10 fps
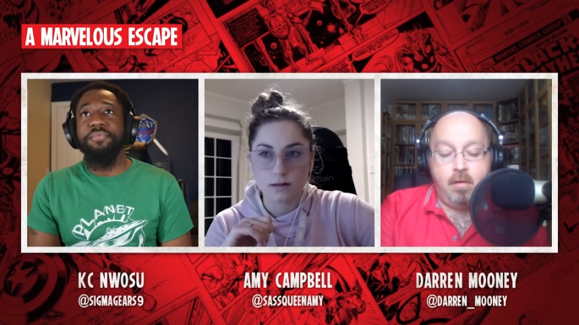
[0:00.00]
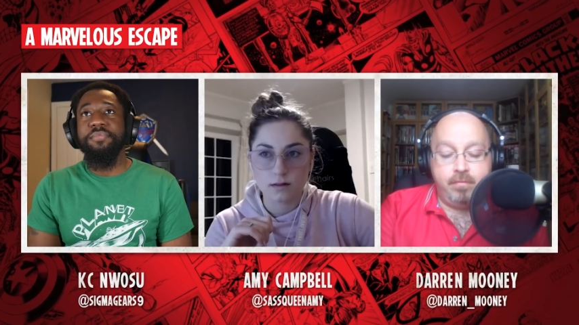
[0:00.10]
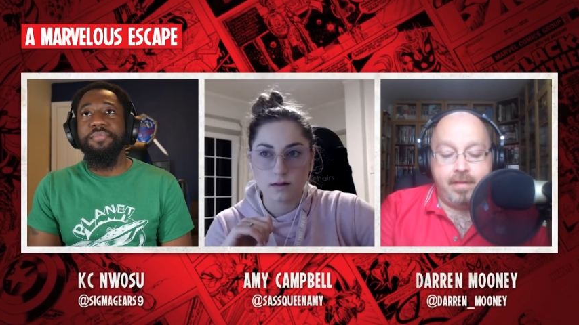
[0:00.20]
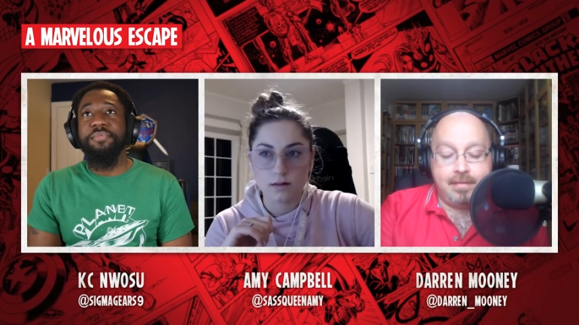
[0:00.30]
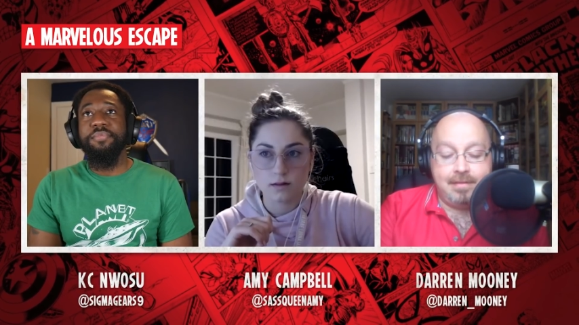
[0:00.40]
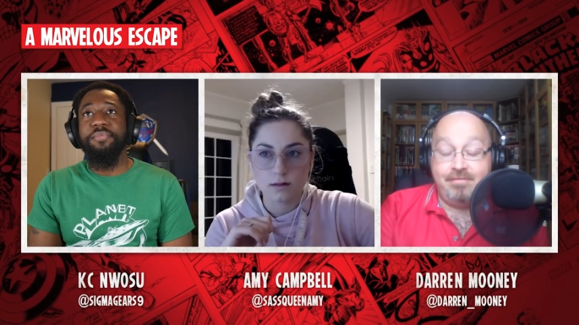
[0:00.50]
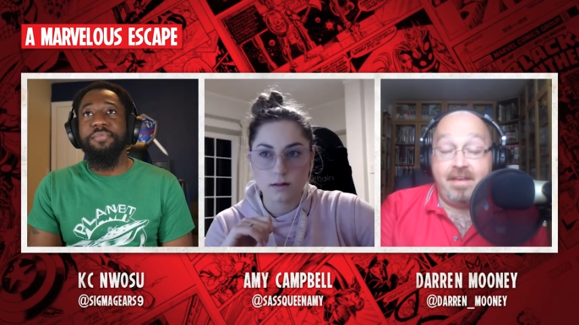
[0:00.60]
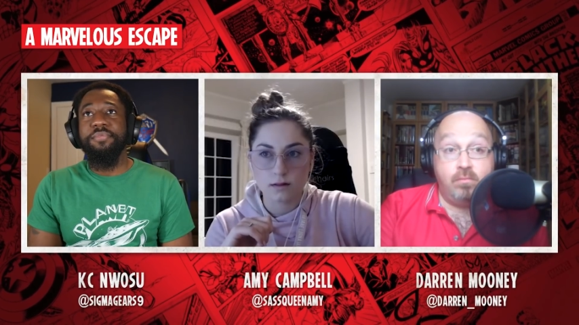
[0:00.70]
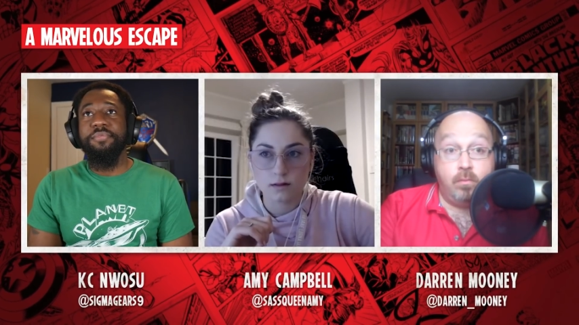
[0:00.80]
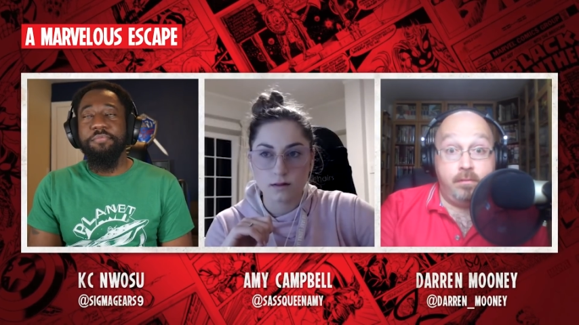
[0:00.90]
Speaker 1: of like the
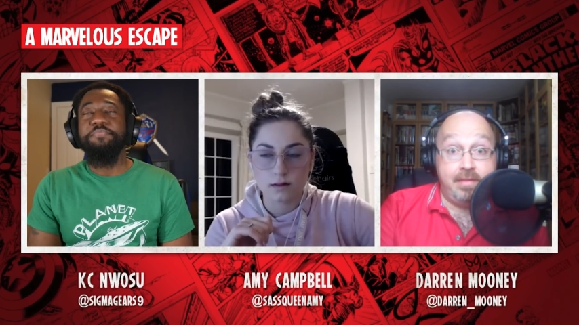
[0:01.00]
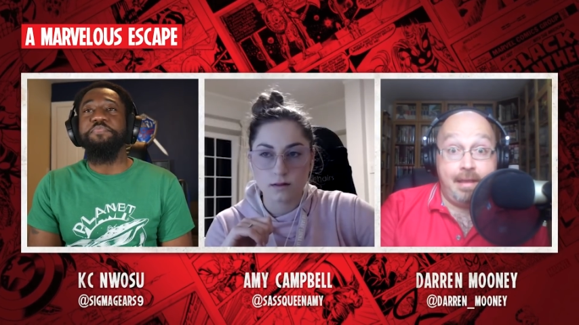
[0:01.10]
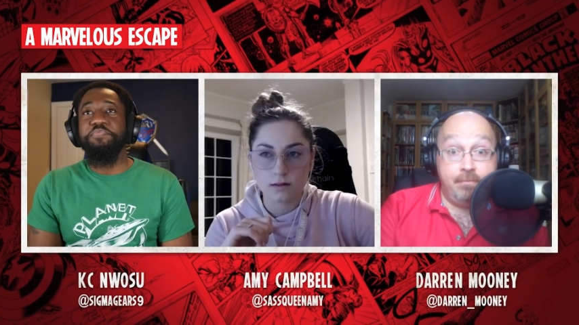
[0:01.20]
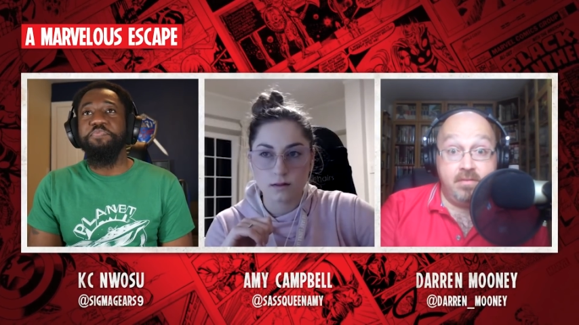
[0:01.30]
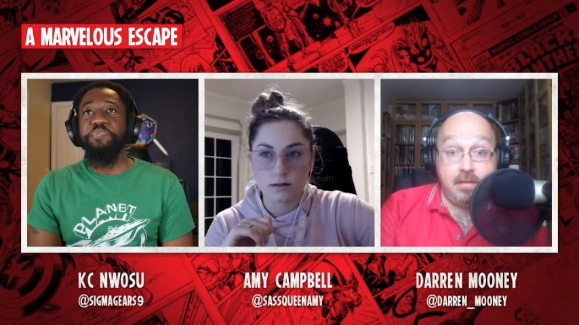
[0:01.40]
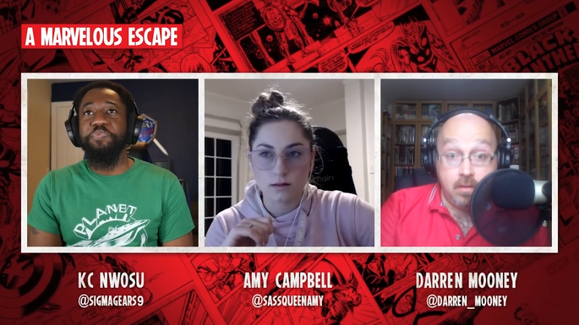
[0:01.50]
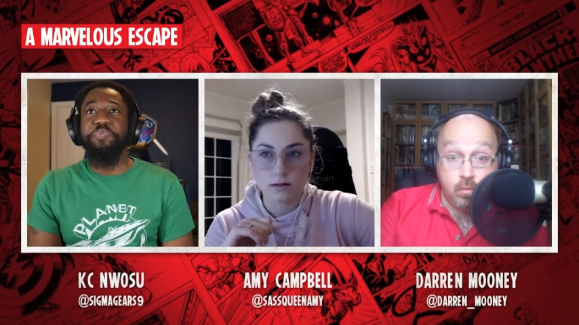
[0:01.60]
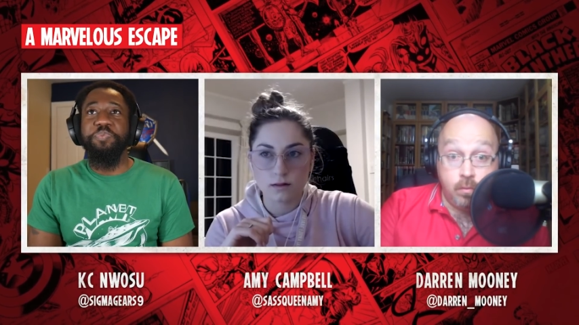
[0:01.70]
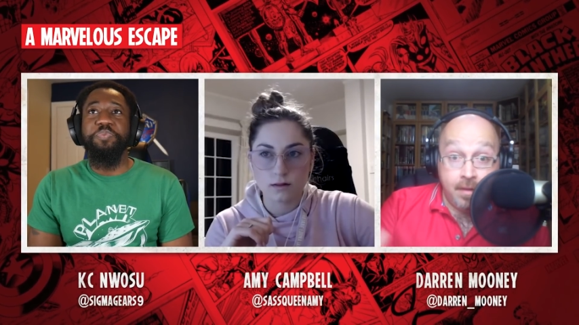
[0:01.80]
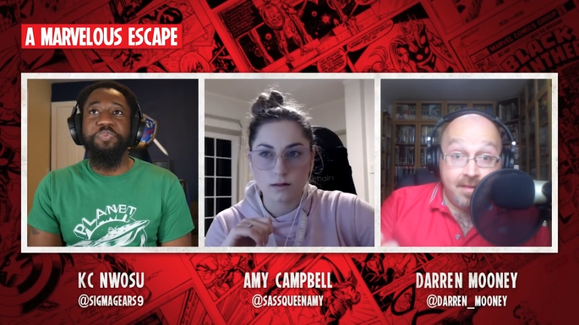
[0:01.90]
phase one of the
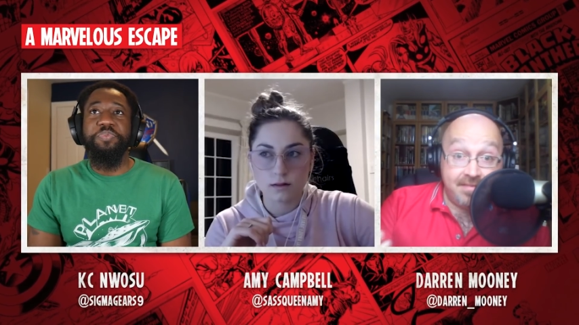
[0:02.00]
MCU,